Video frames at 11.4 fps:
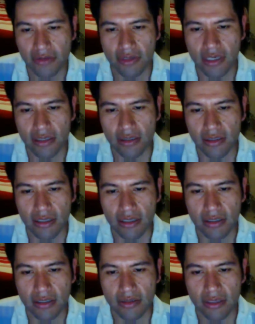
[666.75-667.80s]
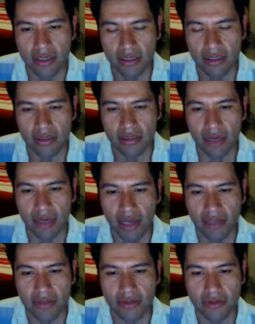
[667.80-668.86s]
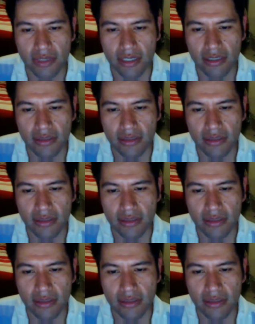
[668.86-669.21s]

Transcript: you can have access to that?